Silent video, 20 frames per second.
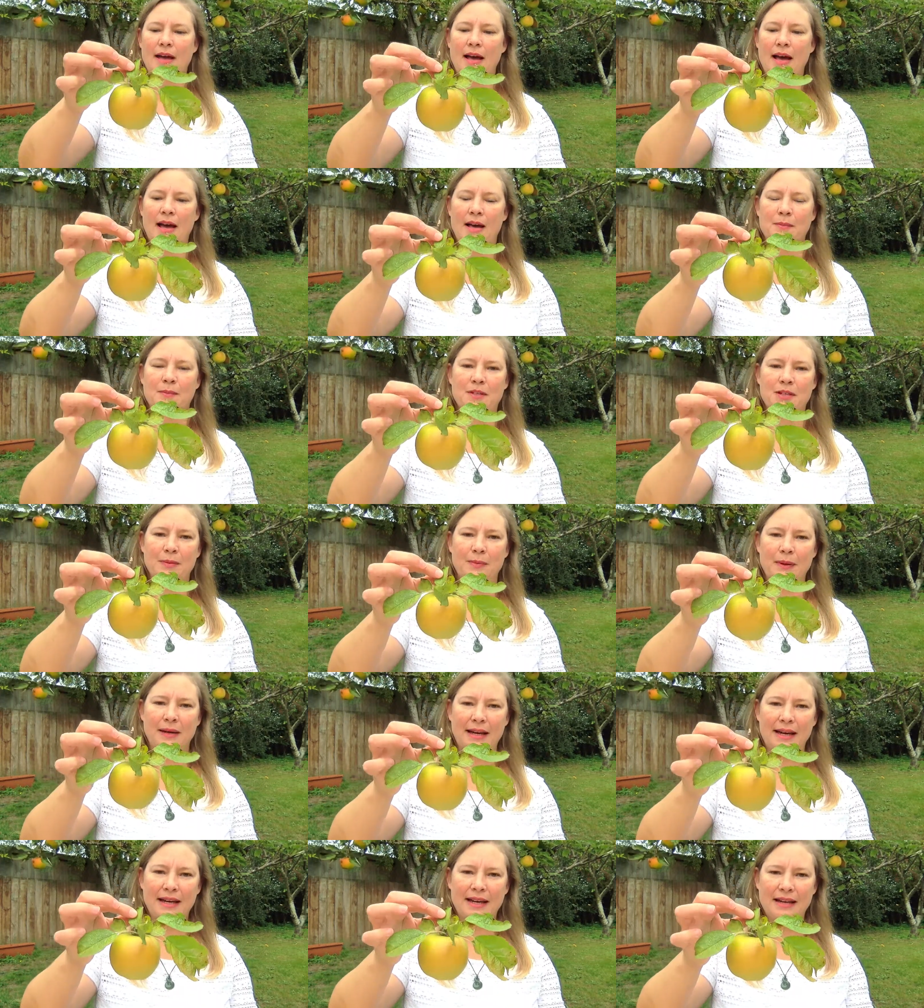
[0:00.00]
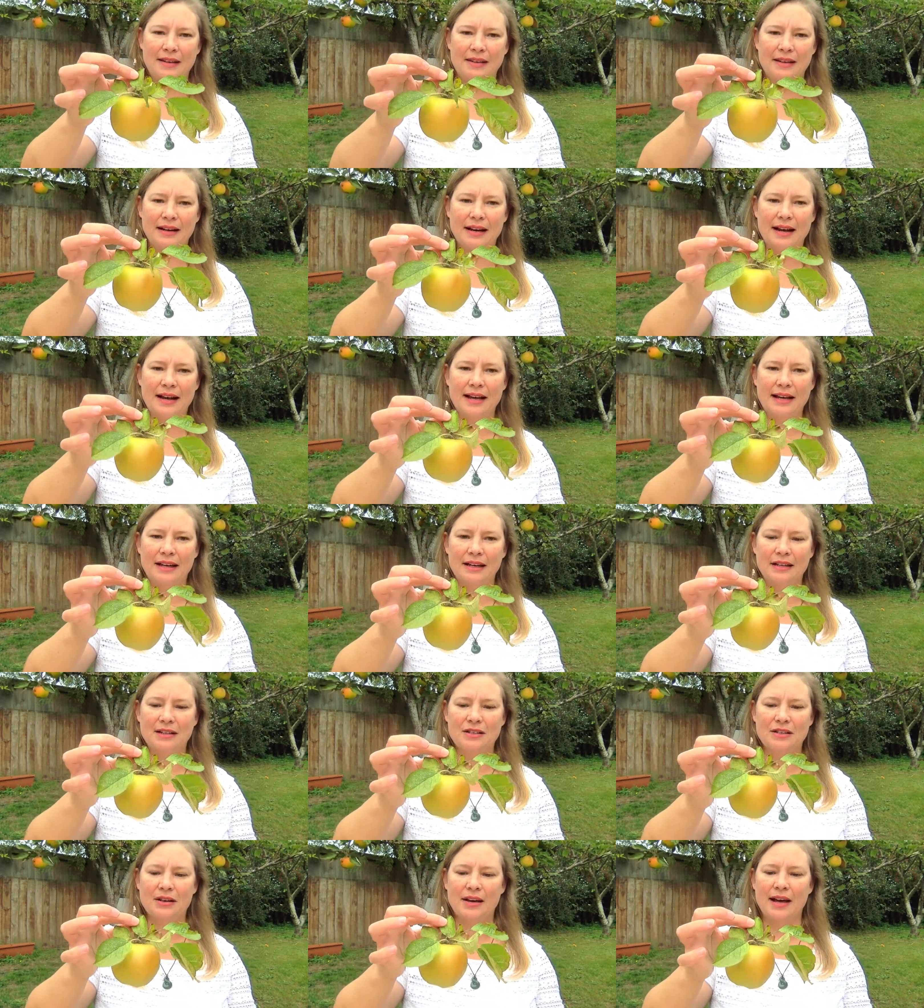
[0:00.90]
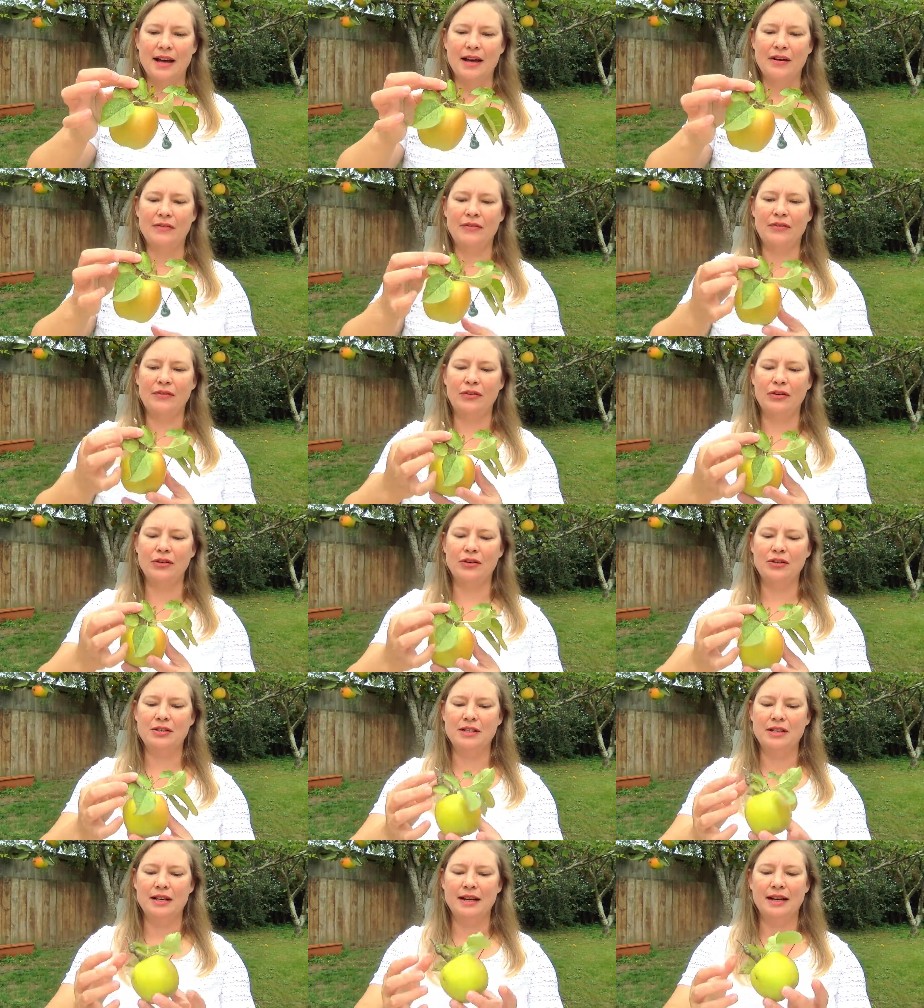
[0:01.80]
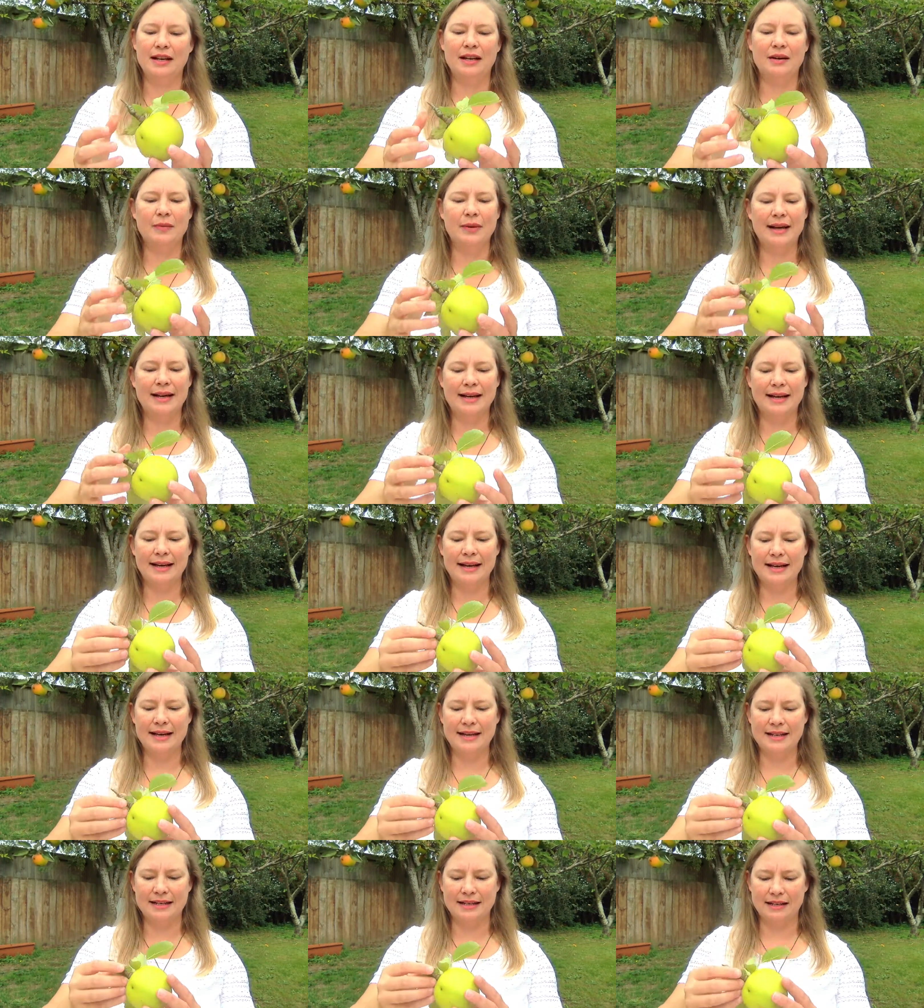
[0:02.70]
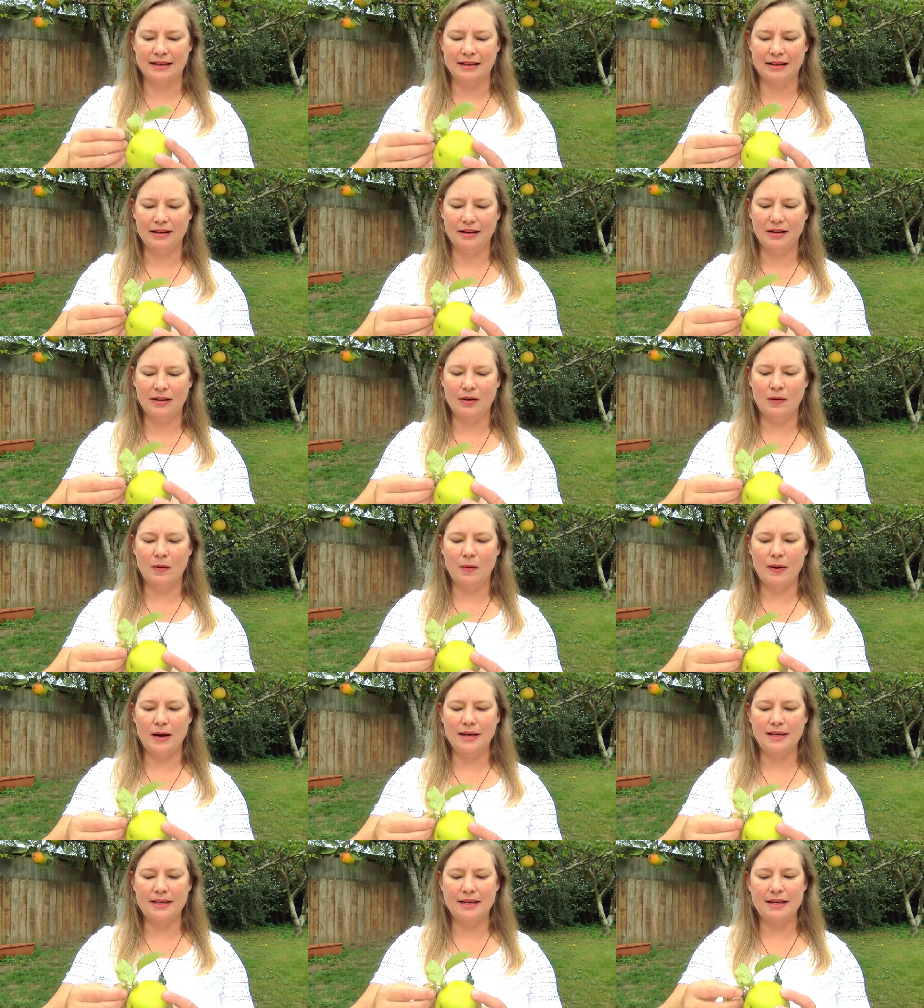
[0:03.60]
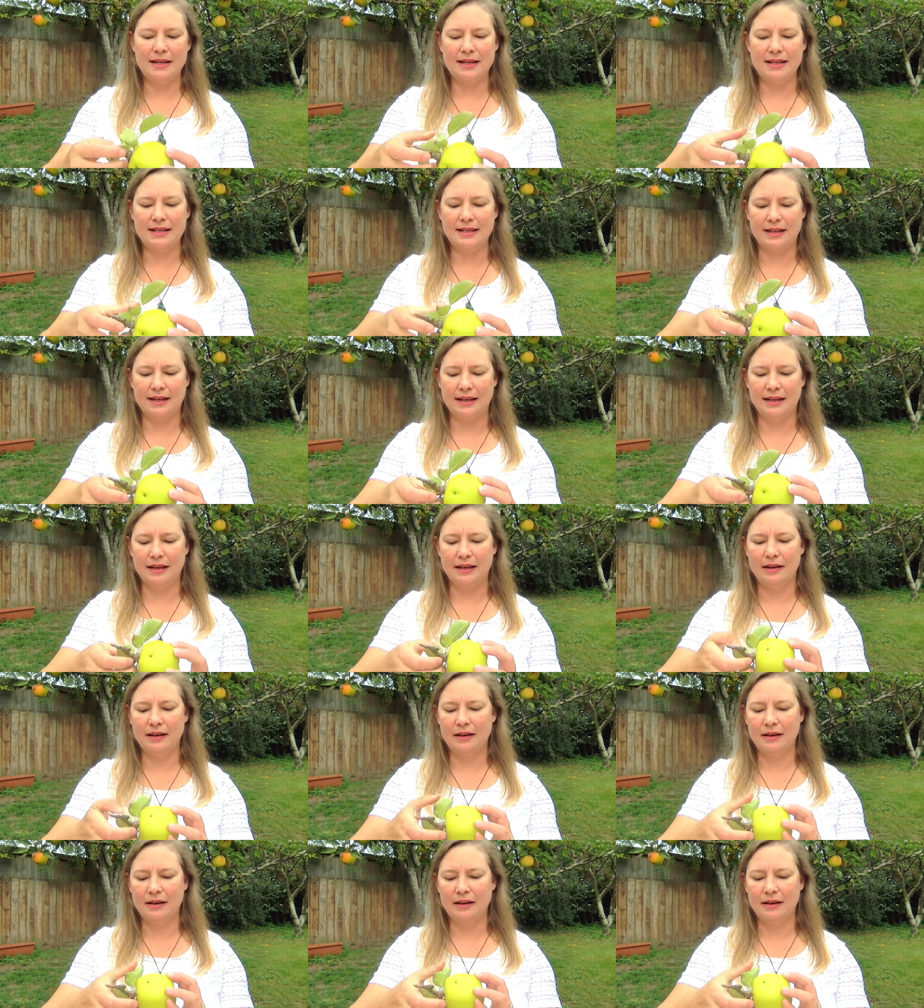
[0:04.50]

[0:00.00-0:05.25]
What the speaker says: I'm super lucky that I get to have fruit in my garden, quite easily